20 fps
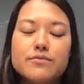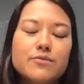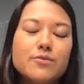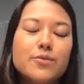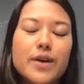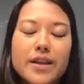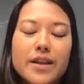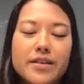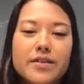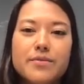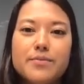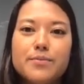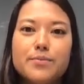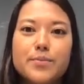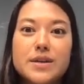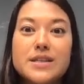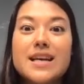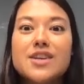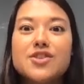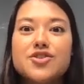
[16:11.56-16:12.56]
with
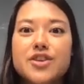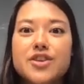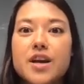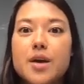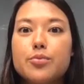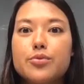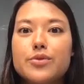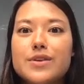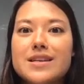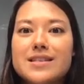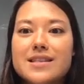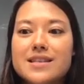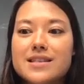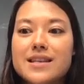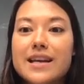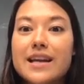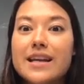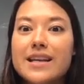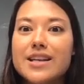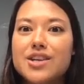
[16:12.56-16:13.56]
potentially a
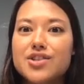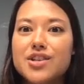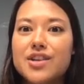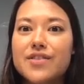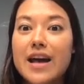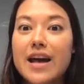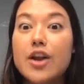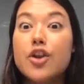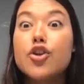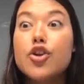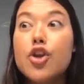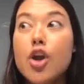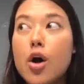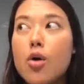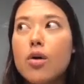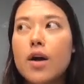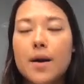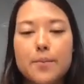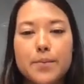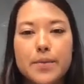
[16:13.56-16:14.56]
pre-existing condition that no
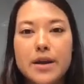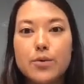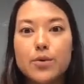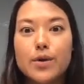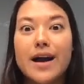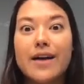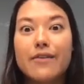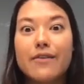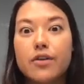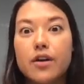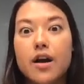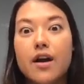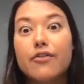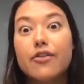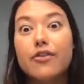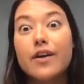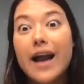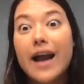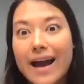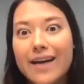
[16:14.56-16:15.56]
company will ever
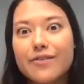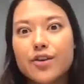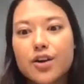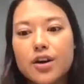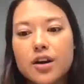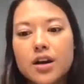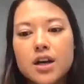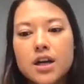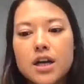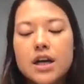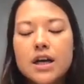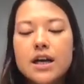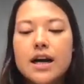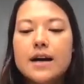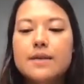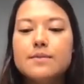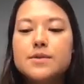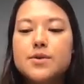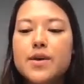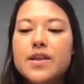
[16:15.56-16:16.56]
cover ever.
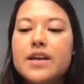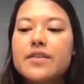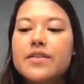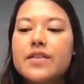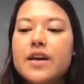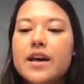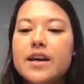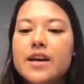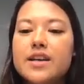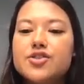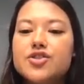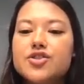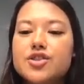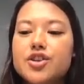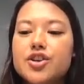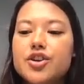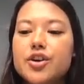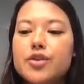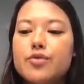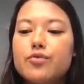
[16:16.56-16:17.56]
So I think it's just a
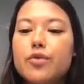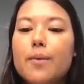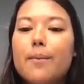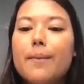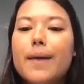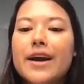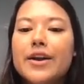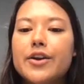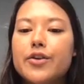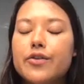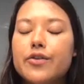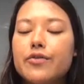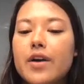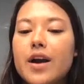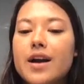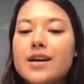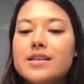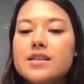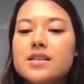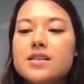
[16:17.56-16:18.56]
good reminder for
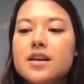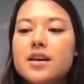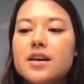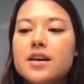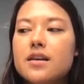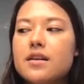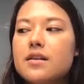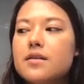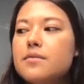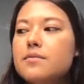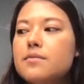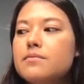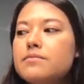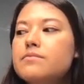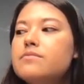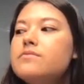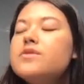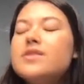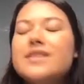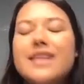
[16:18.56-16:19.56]
us to
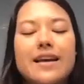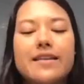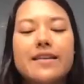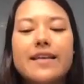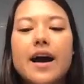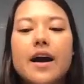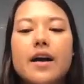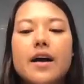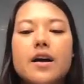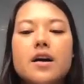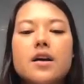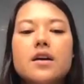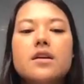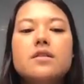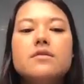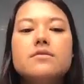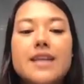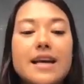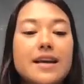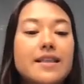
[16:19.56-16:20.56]
take
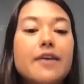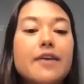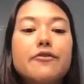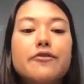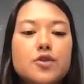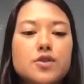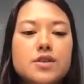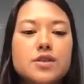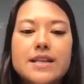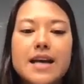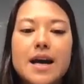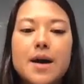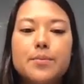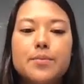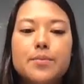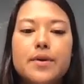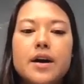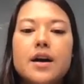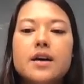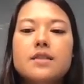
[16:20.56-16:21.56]
that first
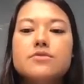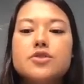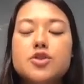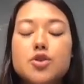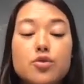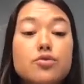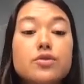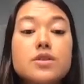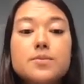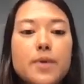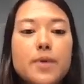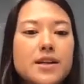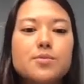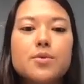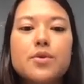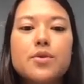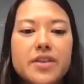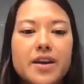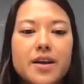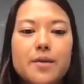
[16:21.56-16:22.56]
step, do the
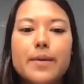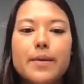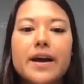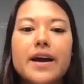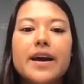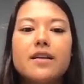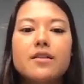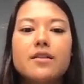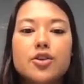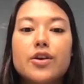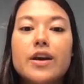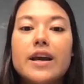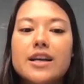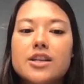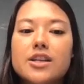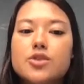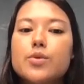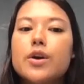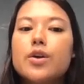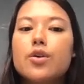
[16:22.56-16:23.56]
responsible thing by looking
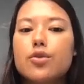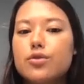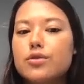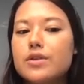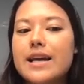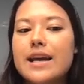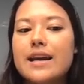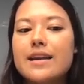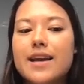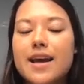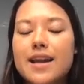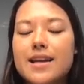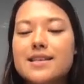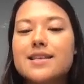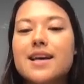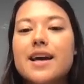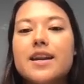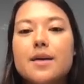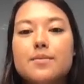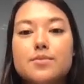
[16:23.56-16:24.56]
into it early and getting
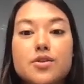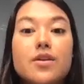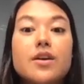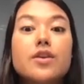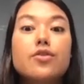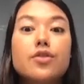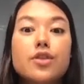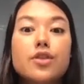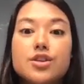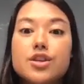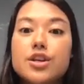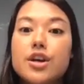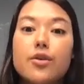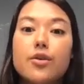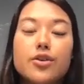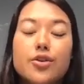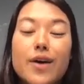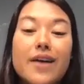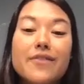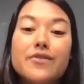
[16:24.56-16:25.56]
signed up so that you're good to go
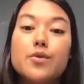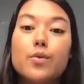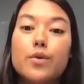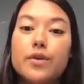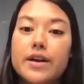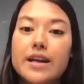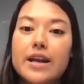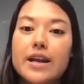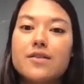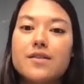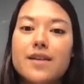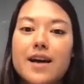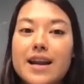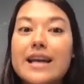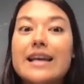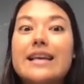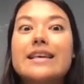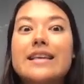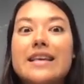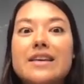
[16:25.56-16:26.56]
and don't have to worry down the line.
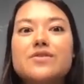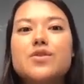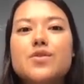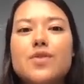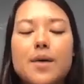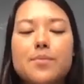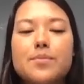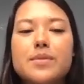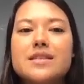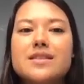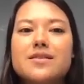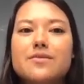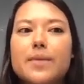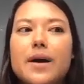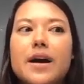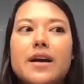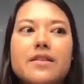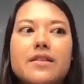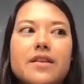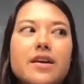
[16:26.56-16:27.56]
It gives you that peace of
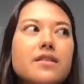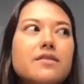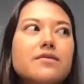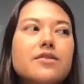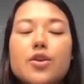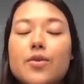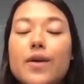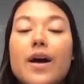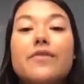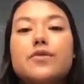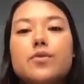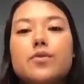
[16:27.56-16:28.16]
mind that you don't have to